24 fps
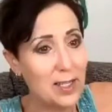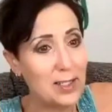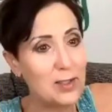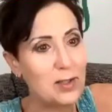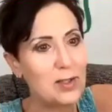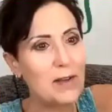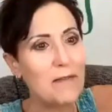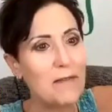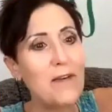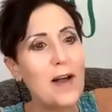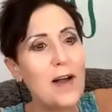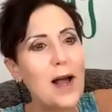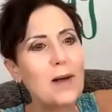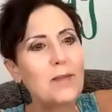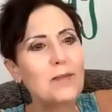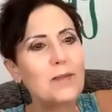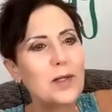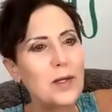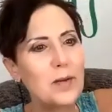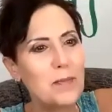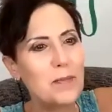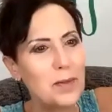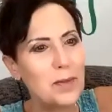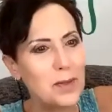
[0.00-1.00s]
it's the
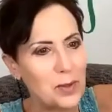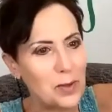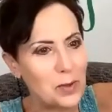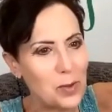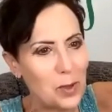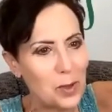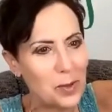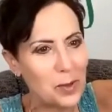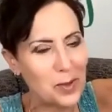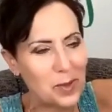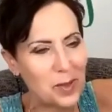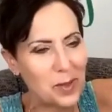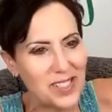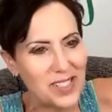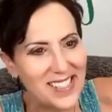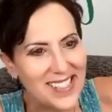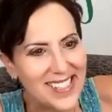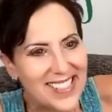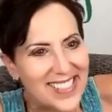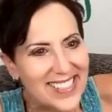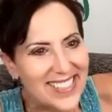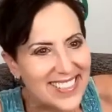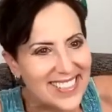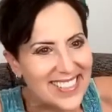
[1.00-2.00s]
family business.
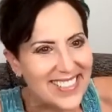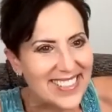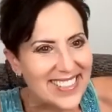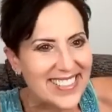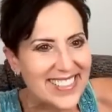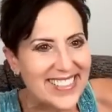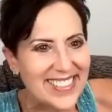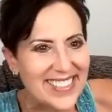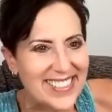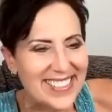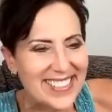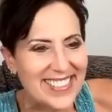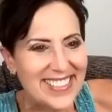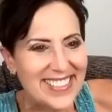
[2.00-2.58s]
Great.